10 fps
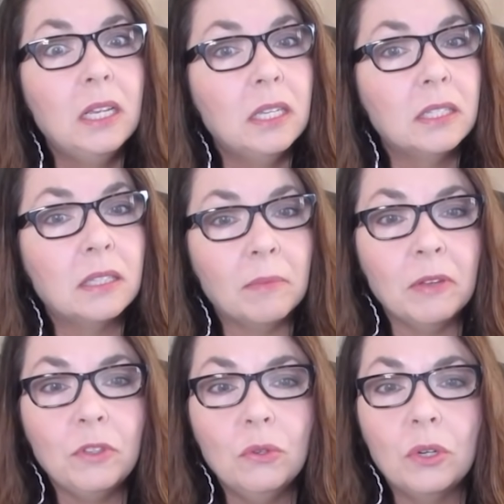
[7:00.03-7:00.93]
Some
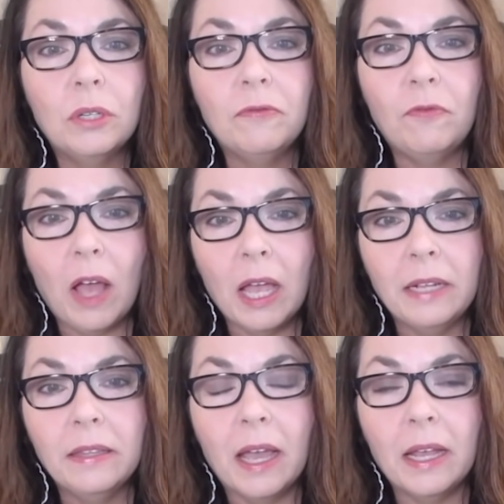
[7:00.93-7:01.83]
of you could
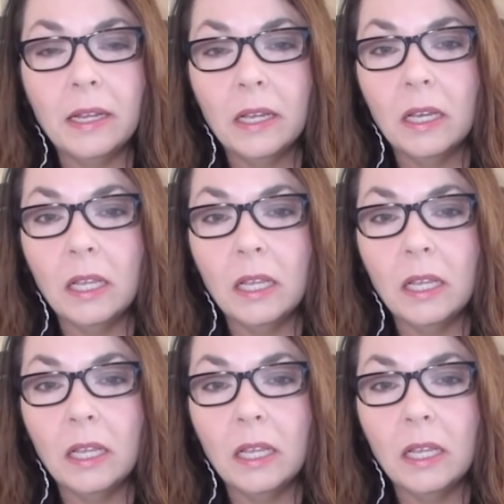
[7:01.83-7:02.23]
find that